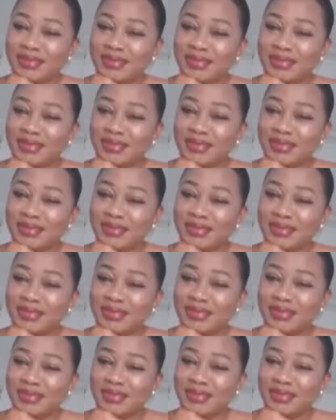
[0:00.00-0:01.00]

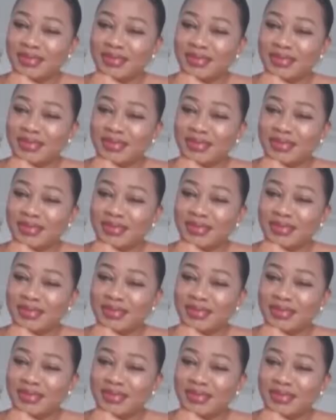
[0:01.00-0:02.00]

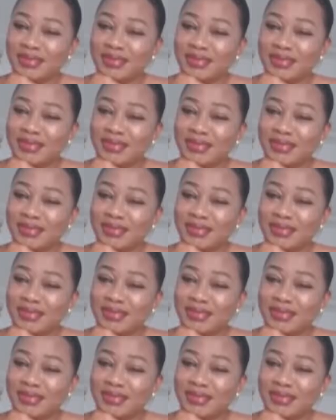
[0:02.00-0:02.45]
(not speaking)